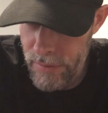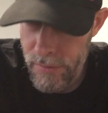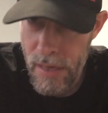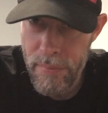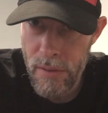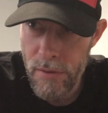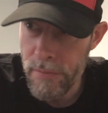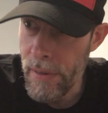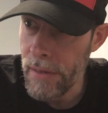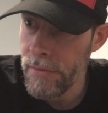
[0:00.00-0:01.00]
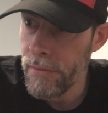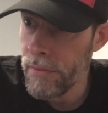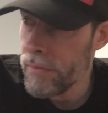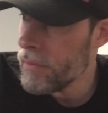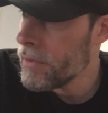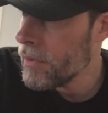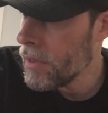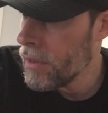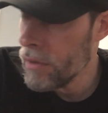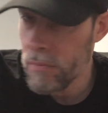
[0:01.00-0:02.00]
a stop at Lunchbox. So
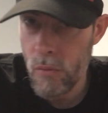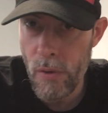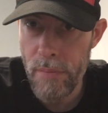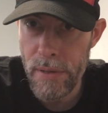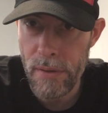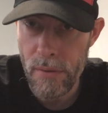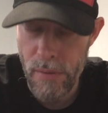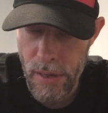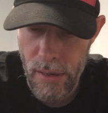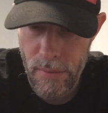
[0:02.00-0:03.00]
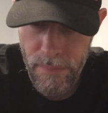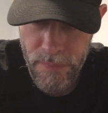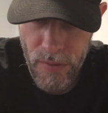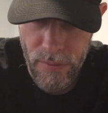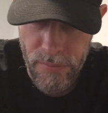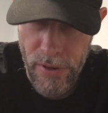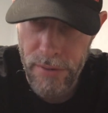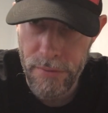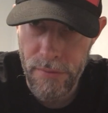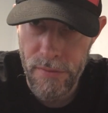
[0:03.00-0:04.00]
uh, quite a bit going on with
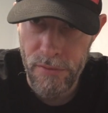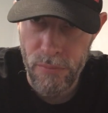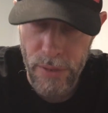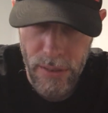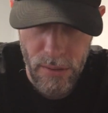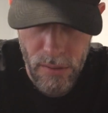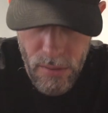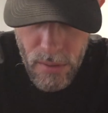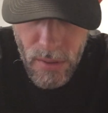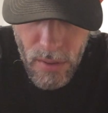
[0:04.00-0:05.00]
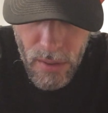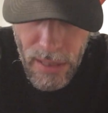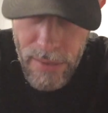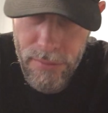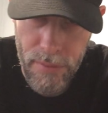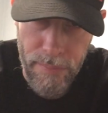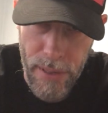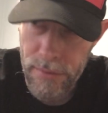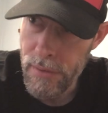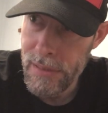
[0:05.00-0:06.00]
records this week as
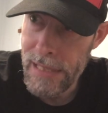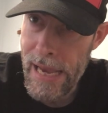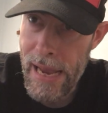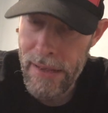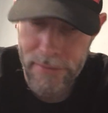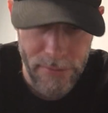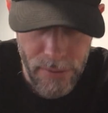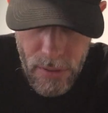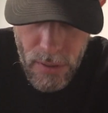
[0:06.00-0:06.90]
compared to last.